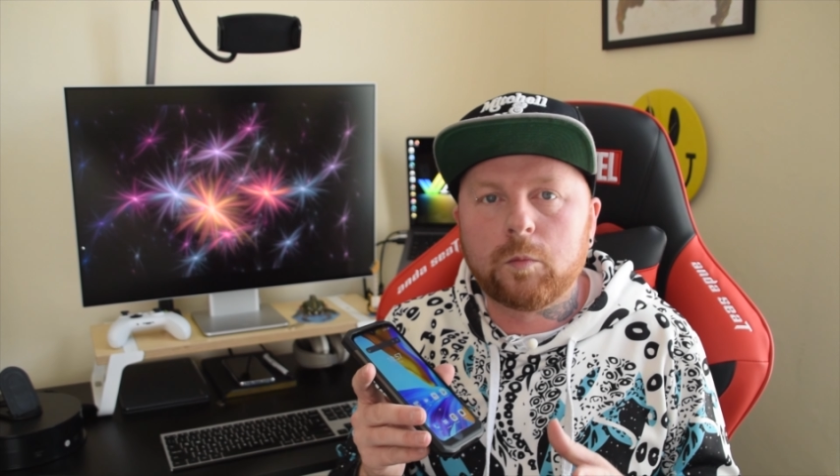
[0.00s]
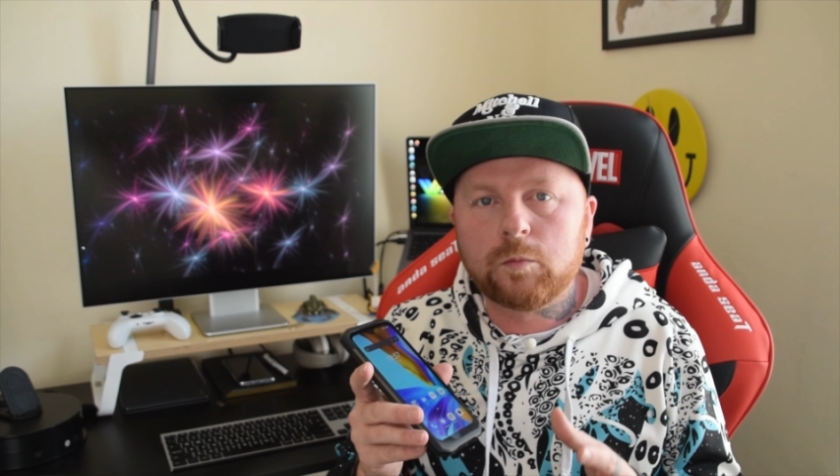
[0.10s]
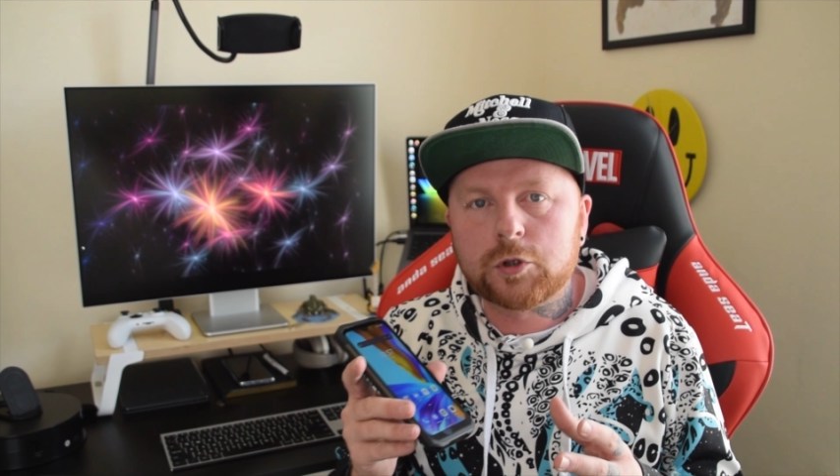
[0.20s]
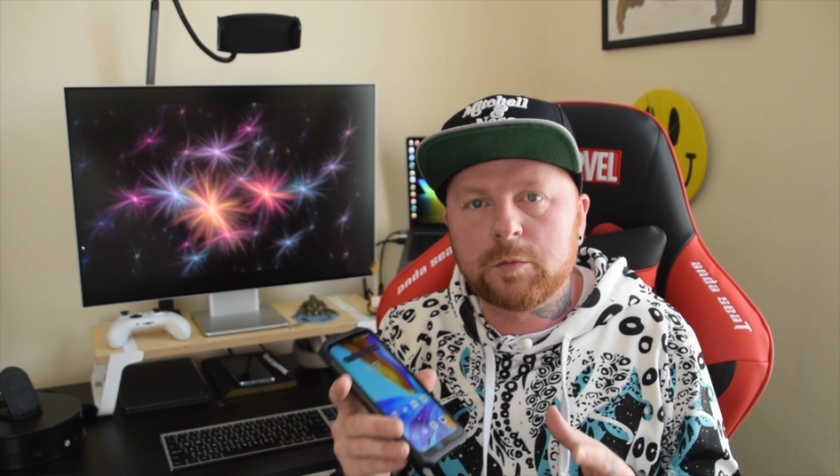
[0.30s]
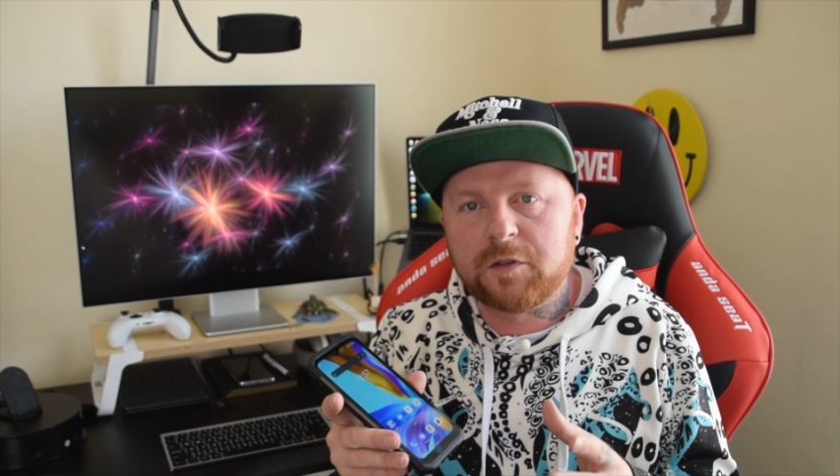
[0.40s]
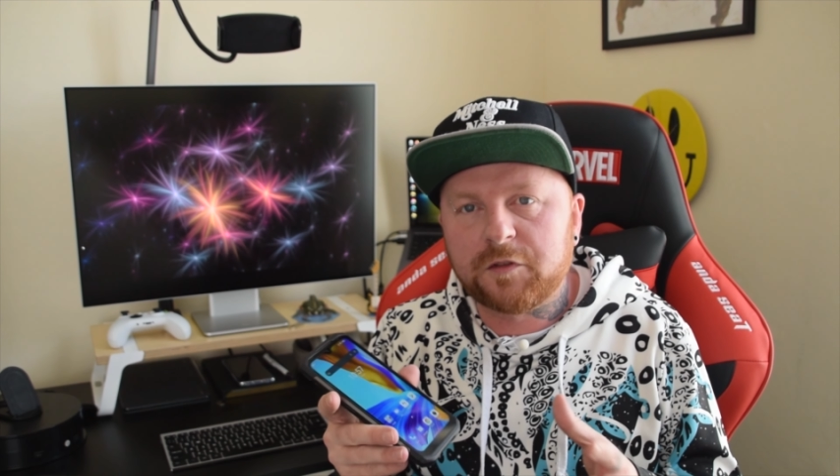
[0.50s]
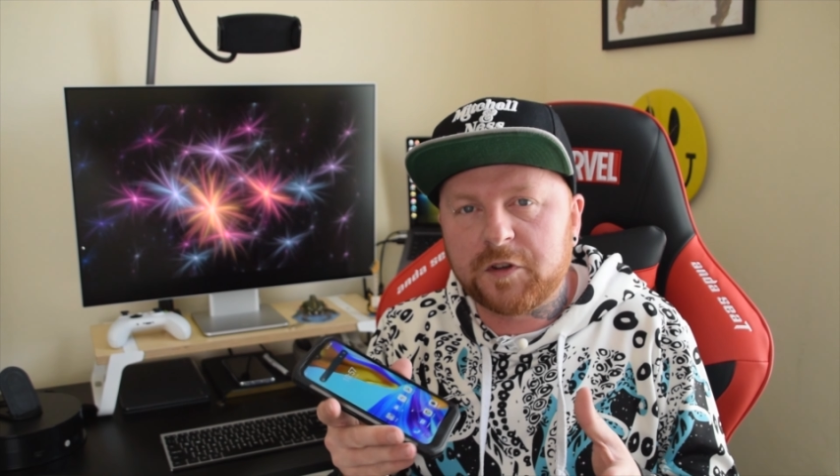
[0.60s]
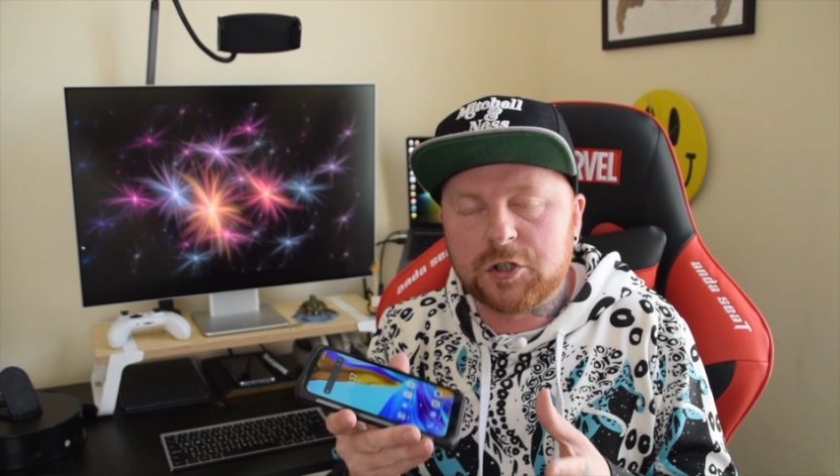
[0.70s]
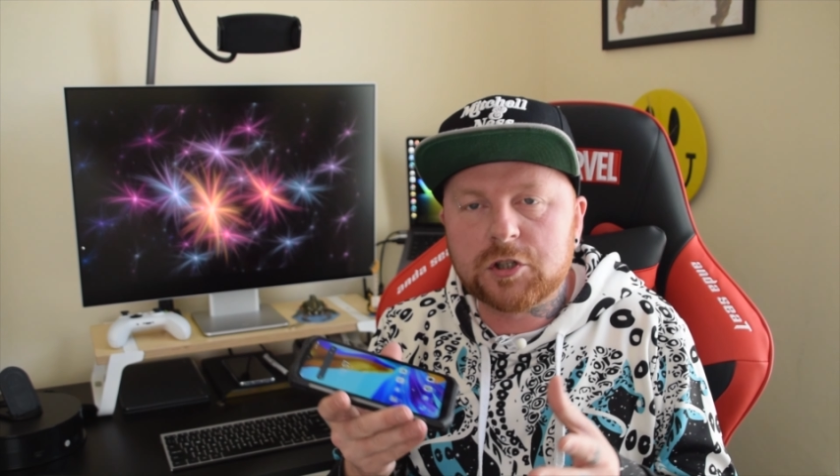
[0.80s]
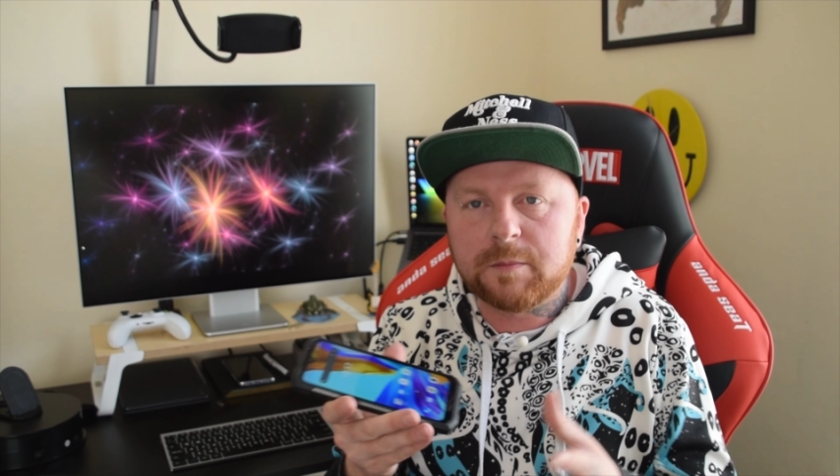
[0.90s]
some of the
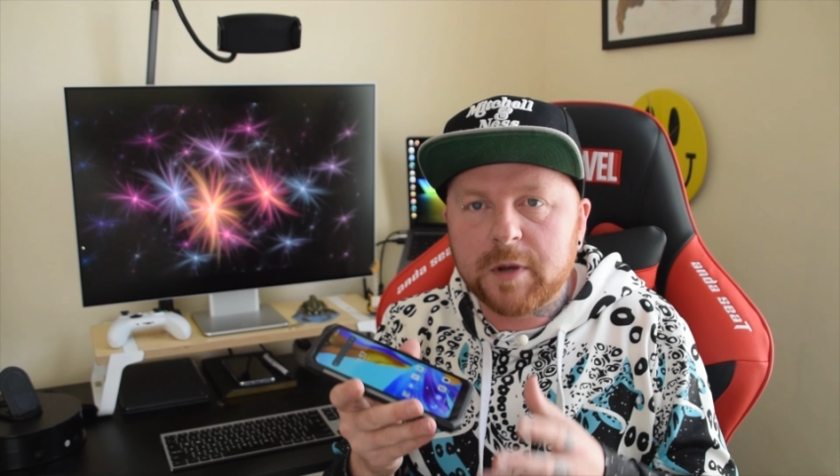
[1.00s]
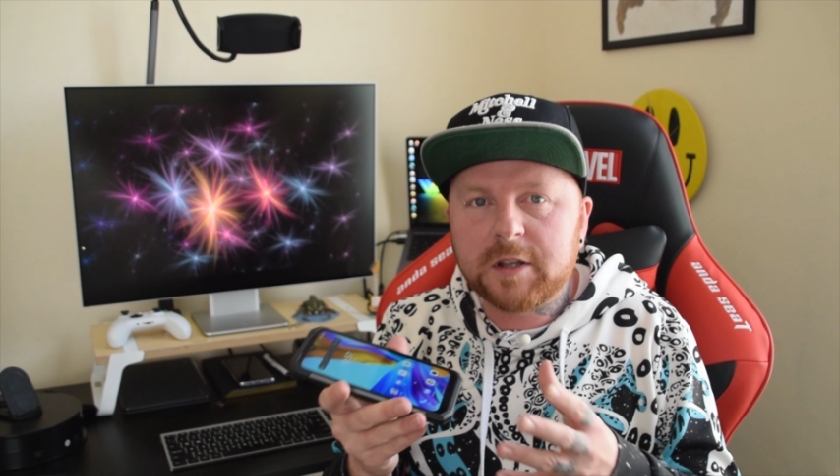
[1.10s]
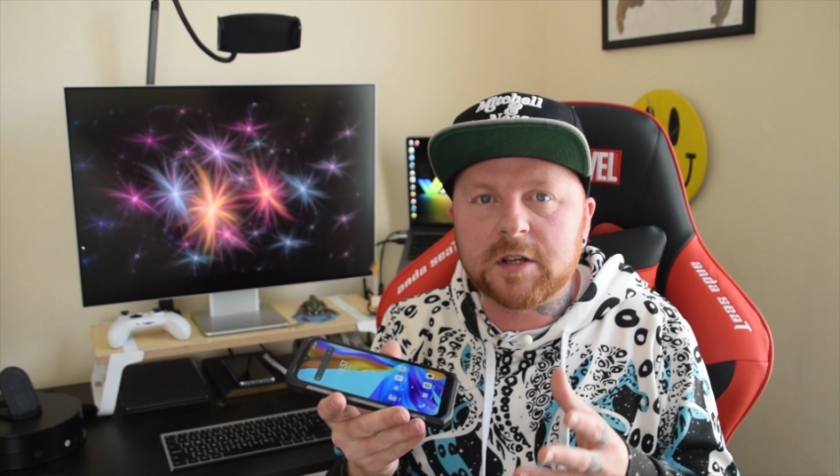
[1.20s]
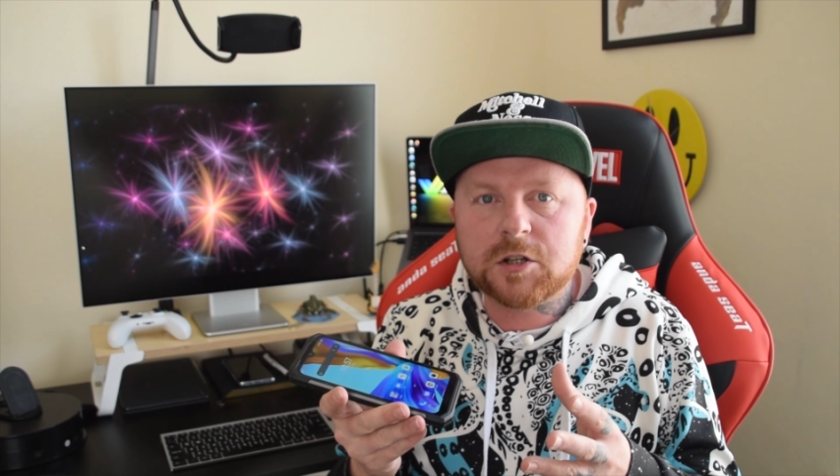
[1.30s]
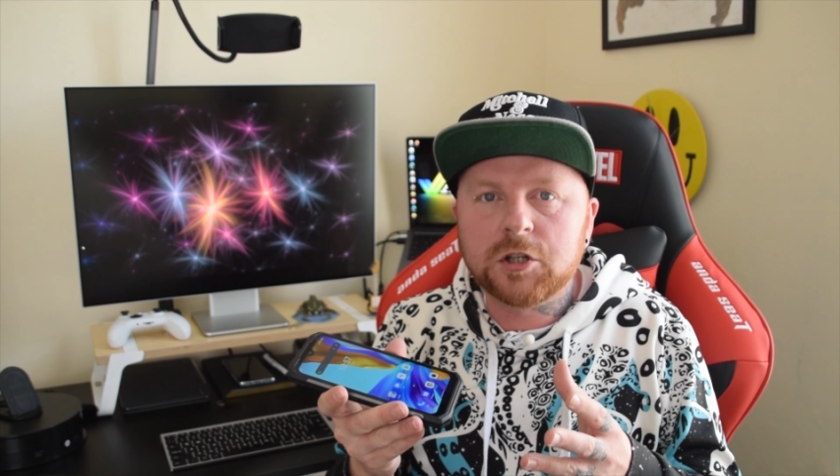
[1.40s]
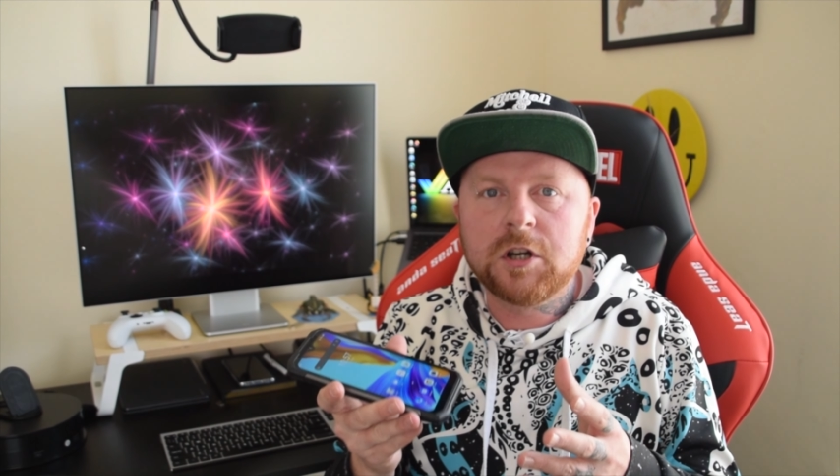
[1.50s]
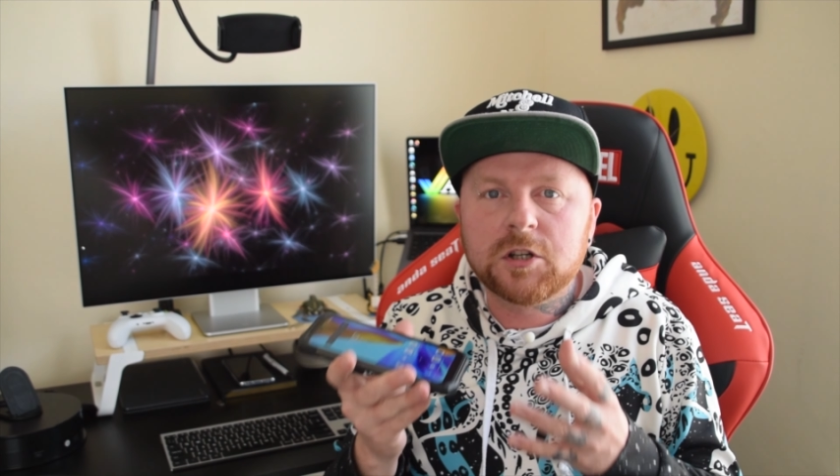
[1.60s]
features that make this